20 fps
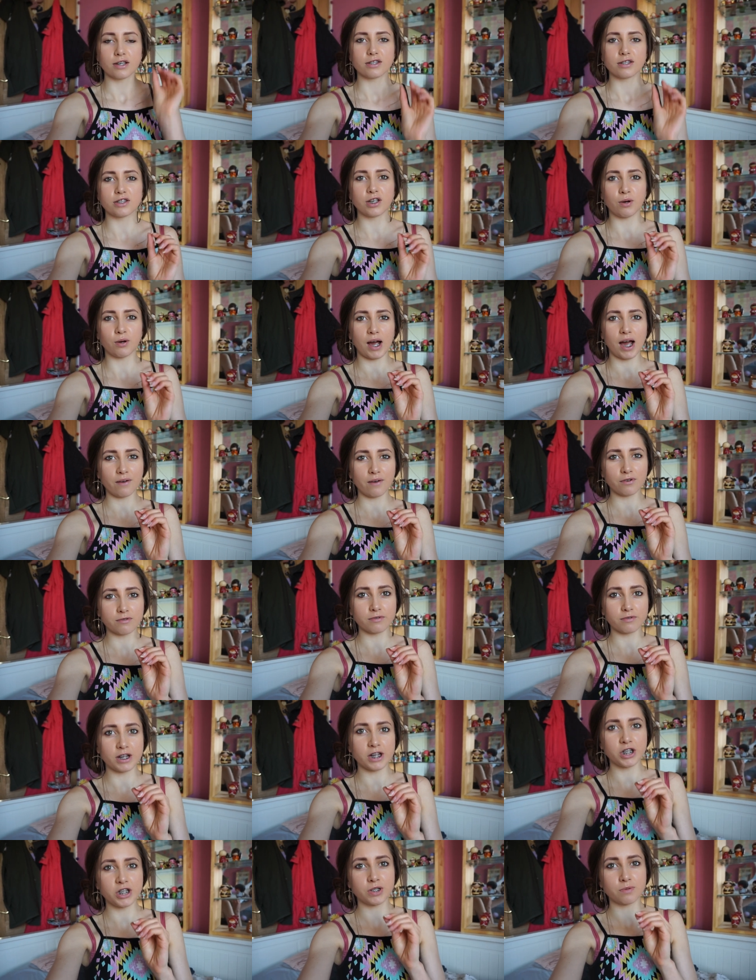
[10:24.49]
So I have
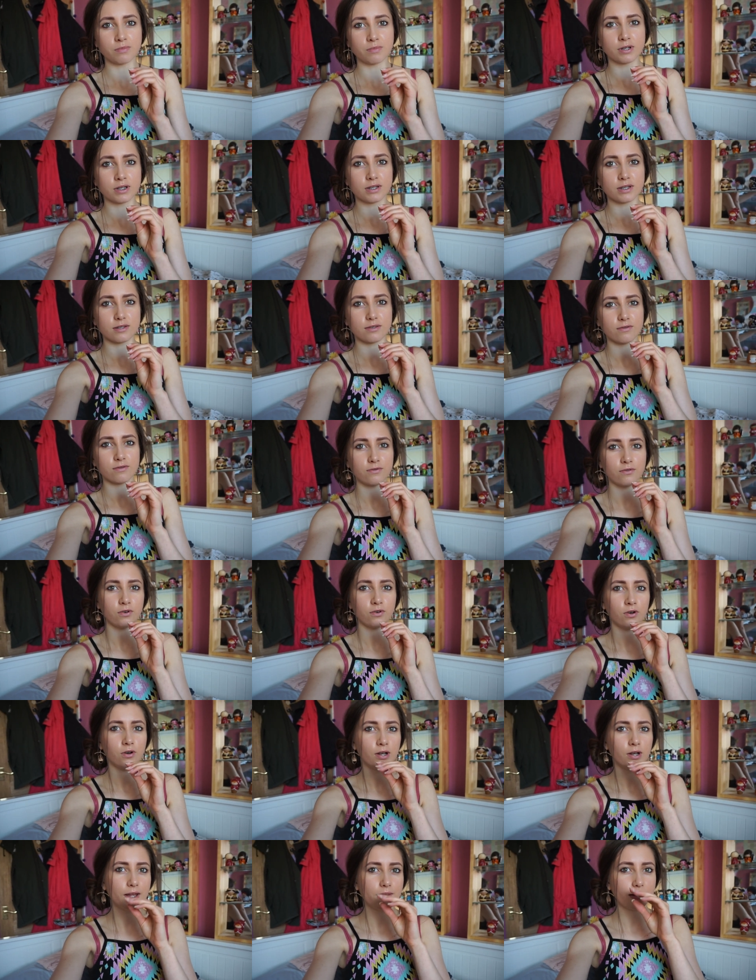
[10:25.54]
arrangements
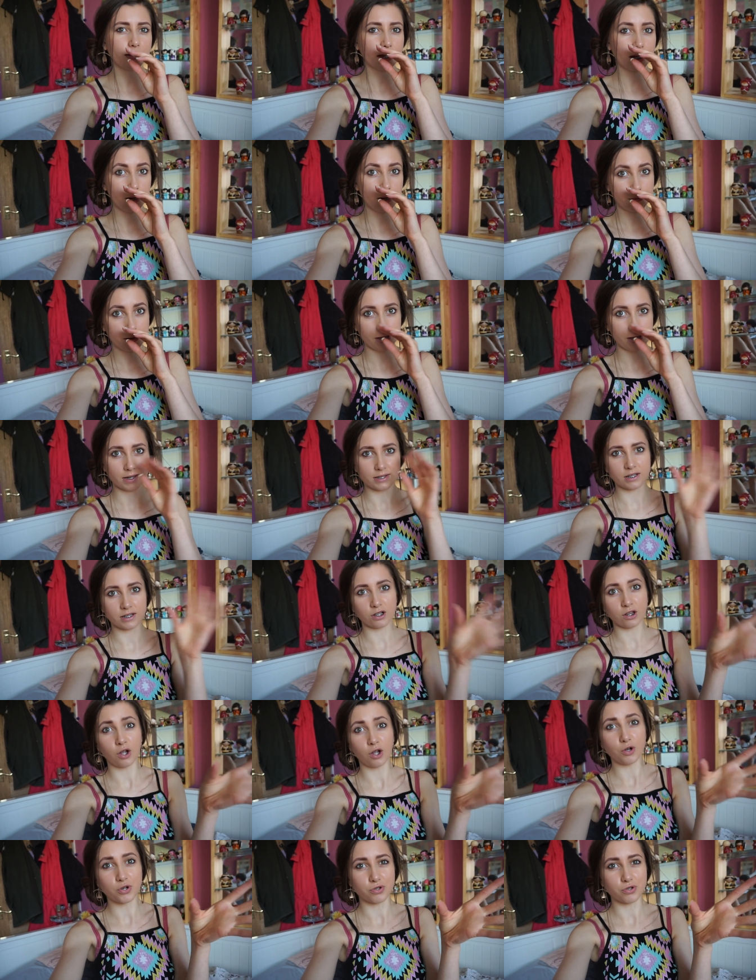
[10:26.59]
for, like, the guinea pigs'
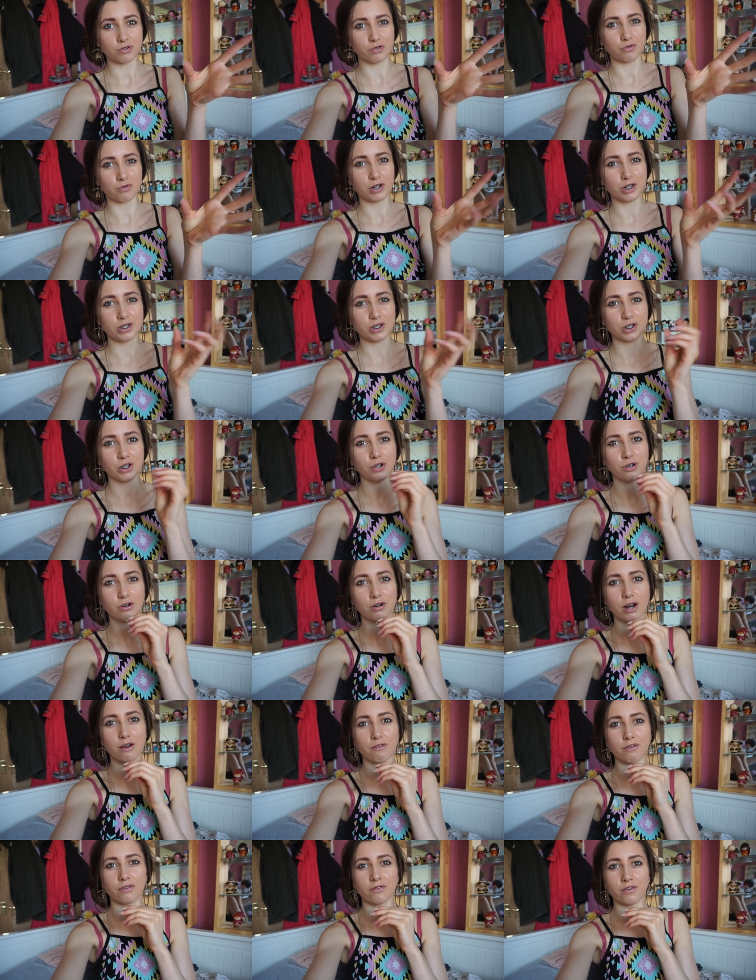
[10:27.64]
enclosure is really secure and
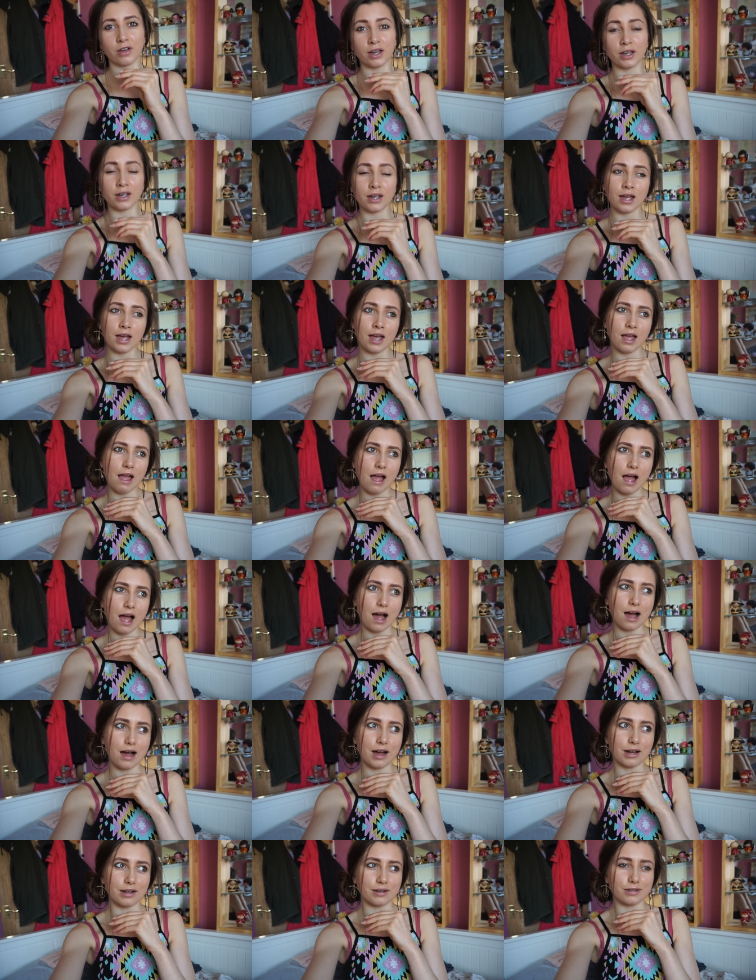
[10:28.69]
everything.
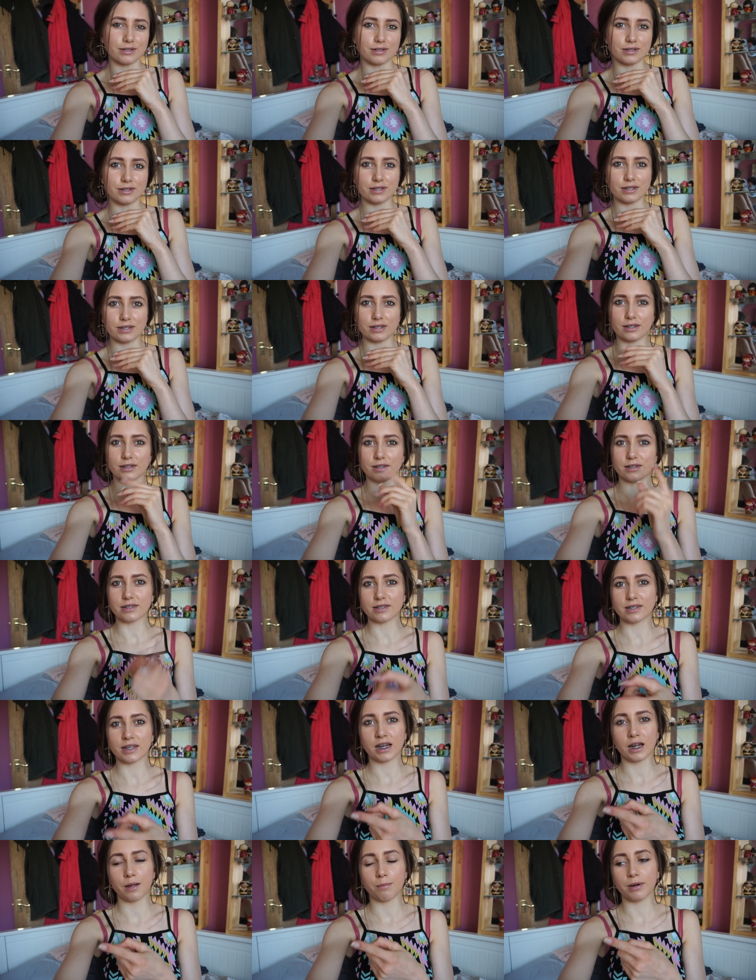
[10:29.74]
And the
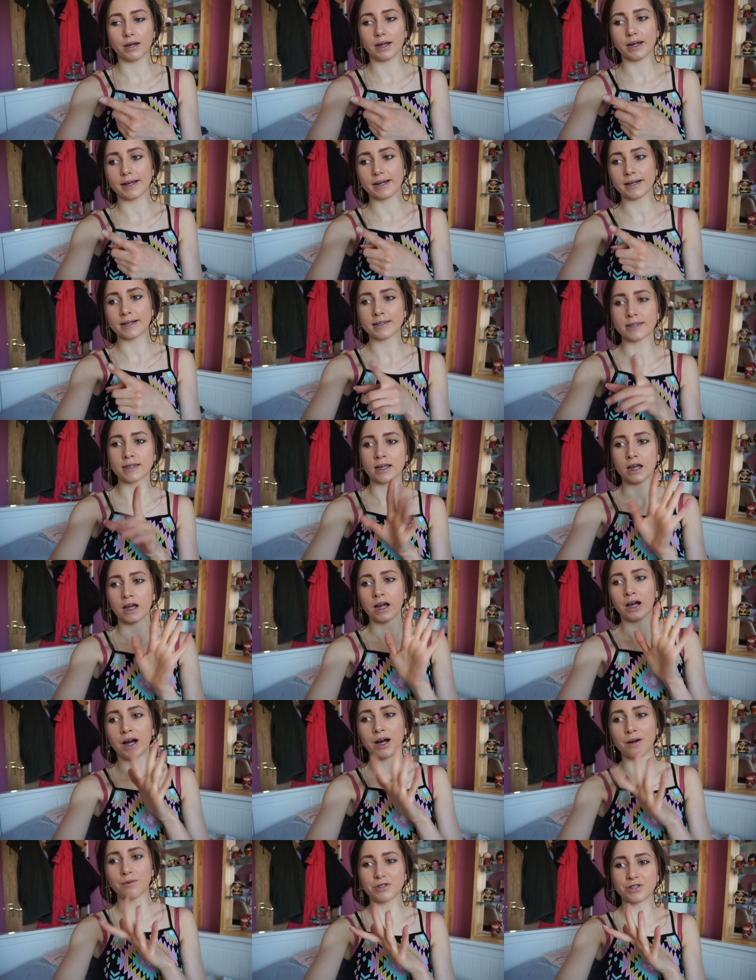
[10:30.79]
skinny pigs,
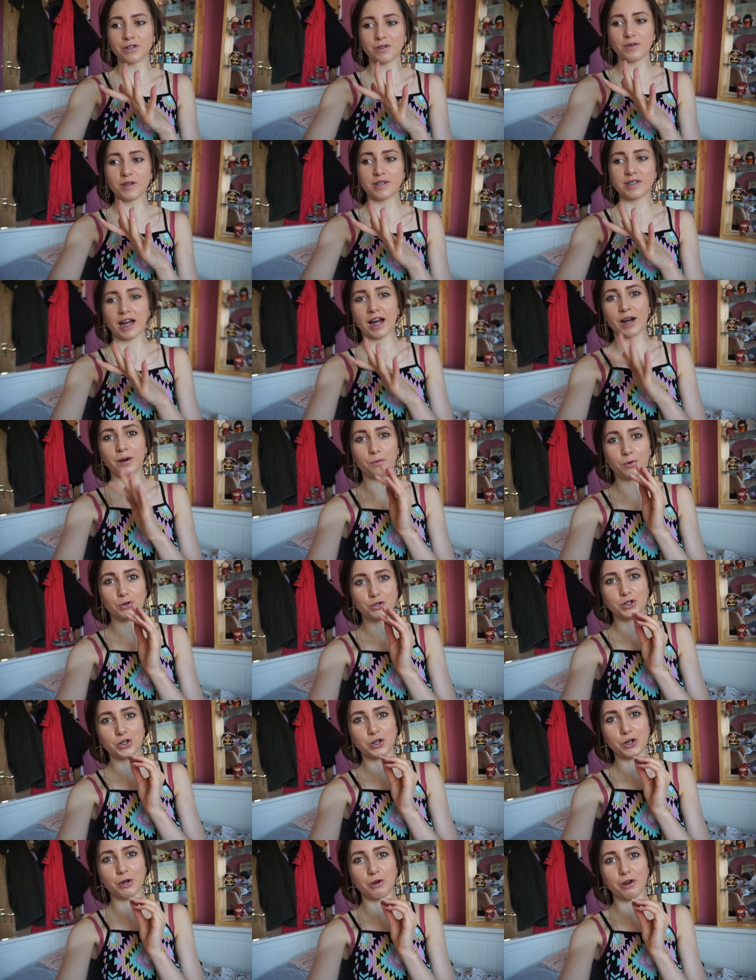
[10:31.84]
I'm still deciding what
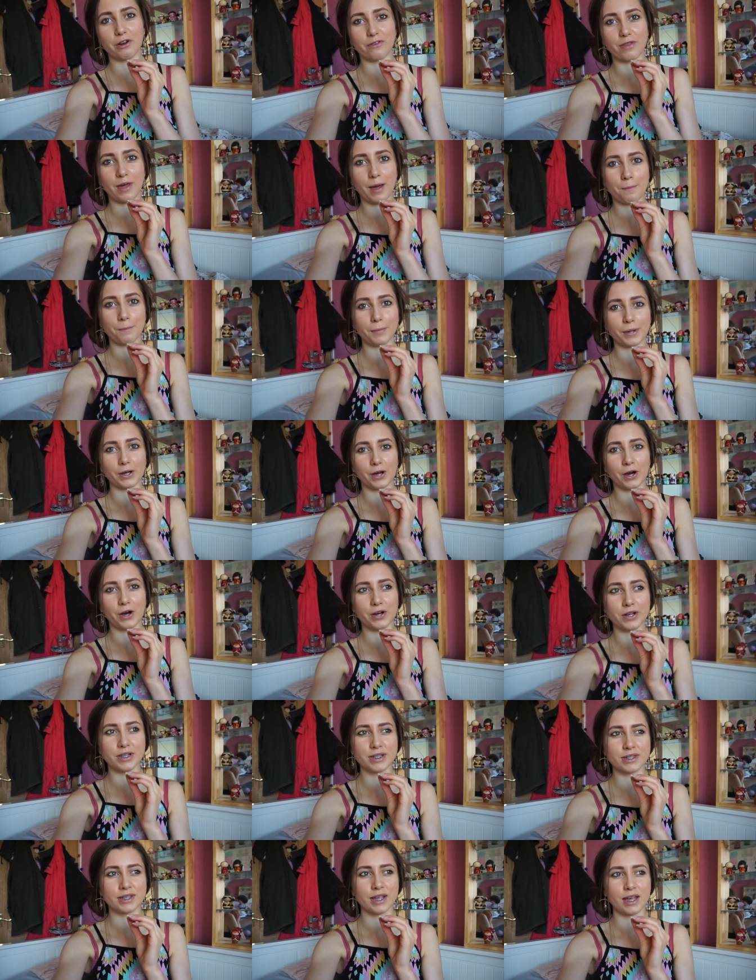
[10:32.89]
to do with them
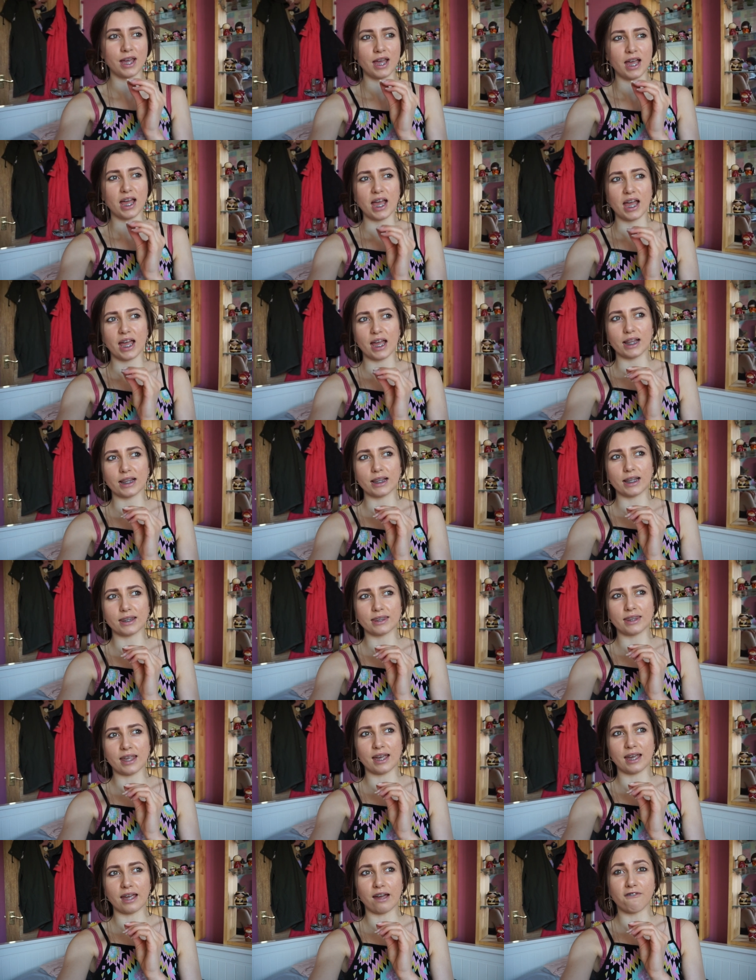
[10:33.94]
because
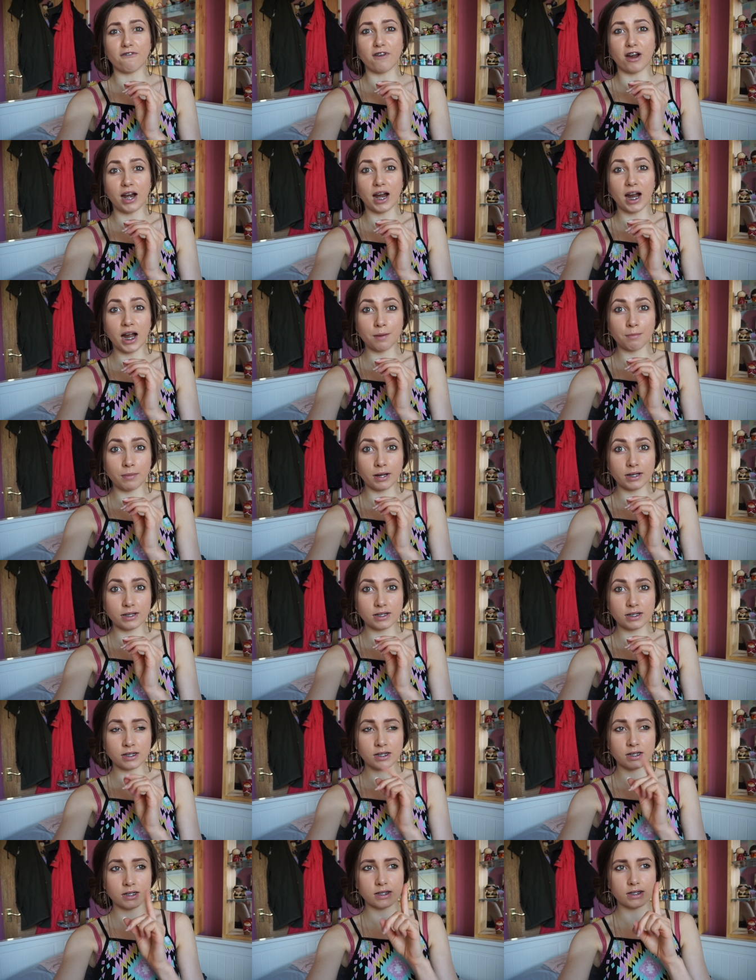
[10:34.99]
they are very high
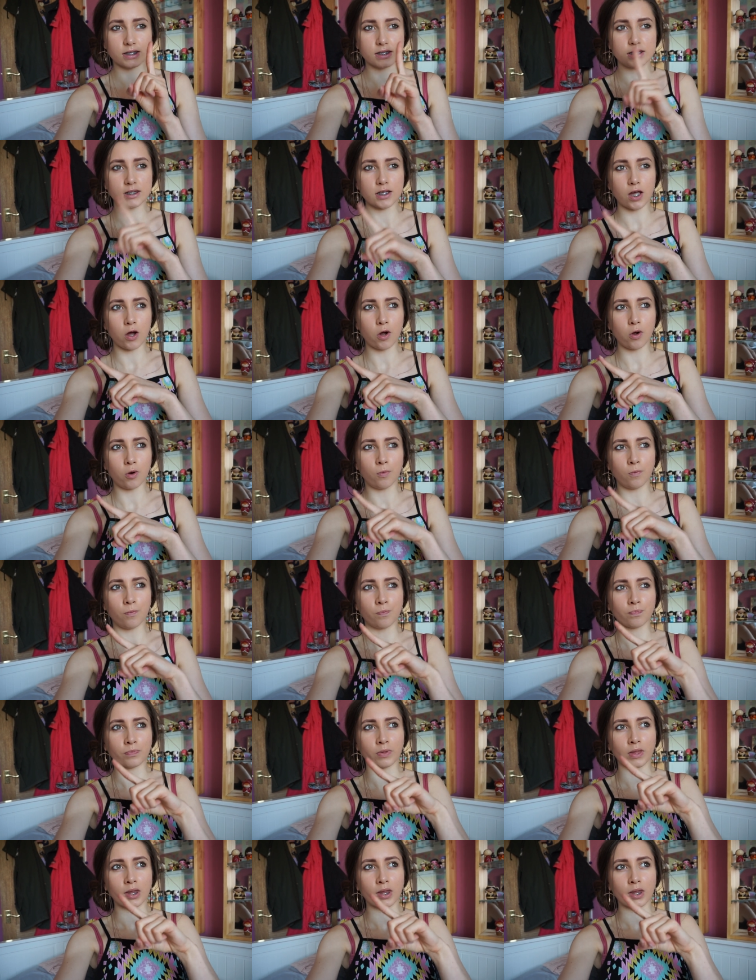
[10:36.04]
maintenance, so